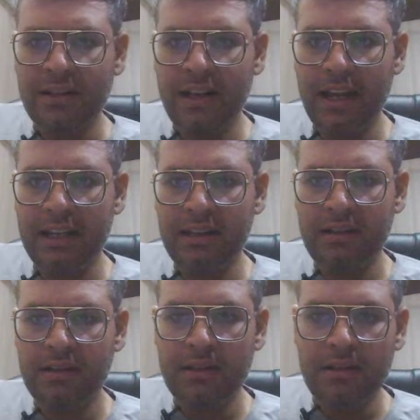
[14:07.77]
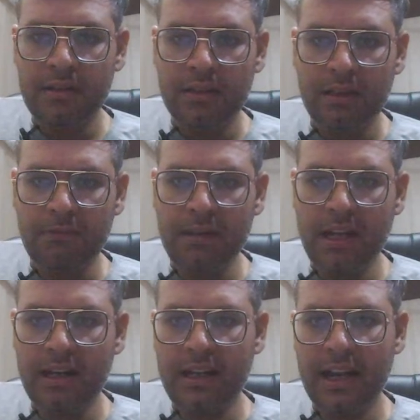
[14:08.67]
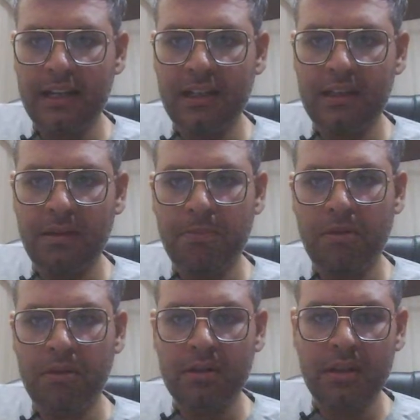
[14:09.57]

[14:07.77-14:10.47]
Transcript: Like, see, we are attacking the pawn.